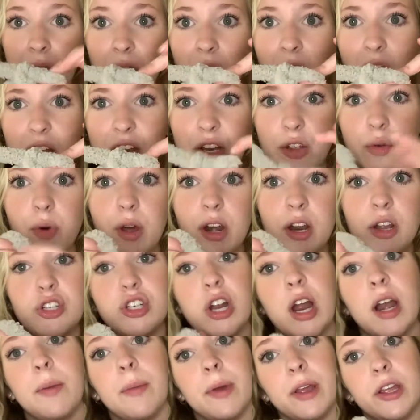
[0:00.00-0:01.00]
you want to
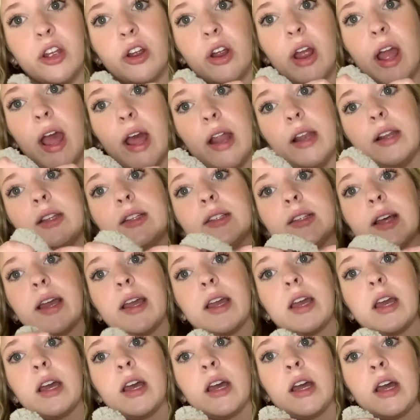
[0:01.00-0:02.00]
try to make your end
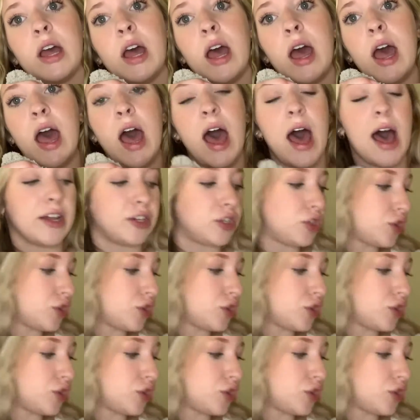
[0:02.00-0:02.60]
as